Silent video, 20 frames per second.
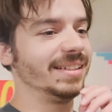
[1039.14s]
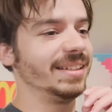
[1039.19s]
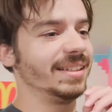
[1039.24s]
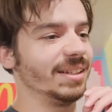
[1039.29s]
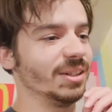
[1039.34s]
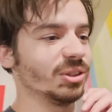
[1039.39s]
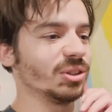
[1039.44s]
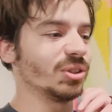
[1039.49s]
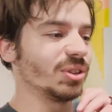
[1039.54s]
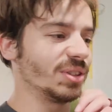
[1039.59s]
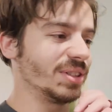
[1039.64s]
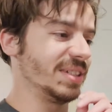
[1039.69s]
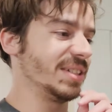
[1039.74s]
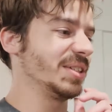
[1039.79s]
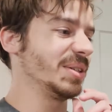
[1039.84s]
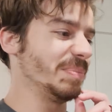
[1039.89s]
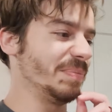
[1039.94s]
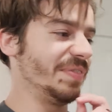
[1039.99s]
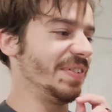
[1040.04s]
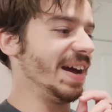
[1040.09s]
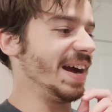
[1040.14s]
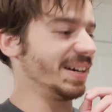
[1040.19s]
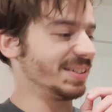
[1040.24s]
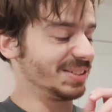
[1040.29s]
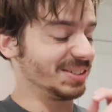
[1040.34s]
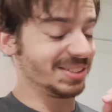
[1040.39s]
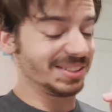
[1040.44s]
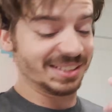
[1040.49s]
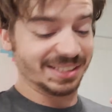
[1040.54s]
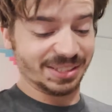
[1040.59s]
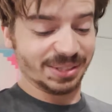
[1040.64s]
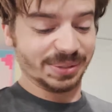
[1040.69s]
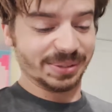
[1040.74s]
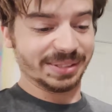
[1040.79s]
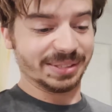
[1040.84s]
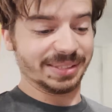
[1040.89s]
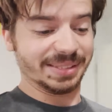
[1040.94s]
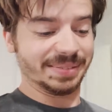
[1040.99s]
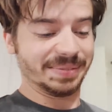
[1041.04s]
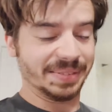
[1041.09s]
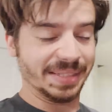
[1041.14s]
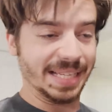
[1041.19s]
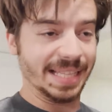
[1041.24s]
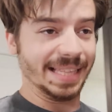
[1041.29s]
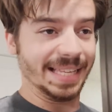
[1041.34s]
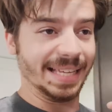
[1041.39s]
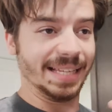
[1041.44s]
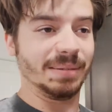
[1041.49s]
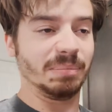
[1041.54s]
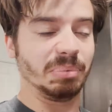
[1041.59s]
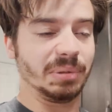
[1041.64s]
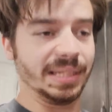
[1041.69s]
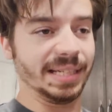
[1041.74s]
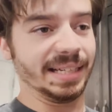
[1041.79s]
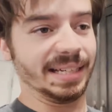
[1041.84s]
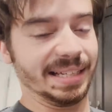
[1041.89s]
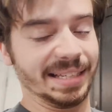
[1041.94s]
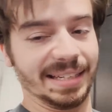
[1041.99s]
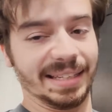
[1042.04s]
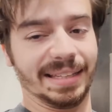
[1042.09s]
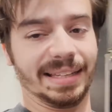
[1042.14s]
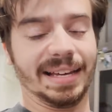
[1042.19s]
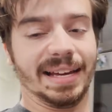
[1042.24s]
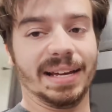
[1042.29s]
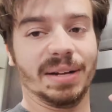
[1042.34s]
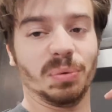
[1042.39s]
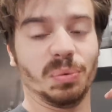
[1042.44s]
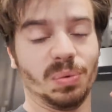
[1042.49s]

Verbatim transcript: there's some factors into it that play into that.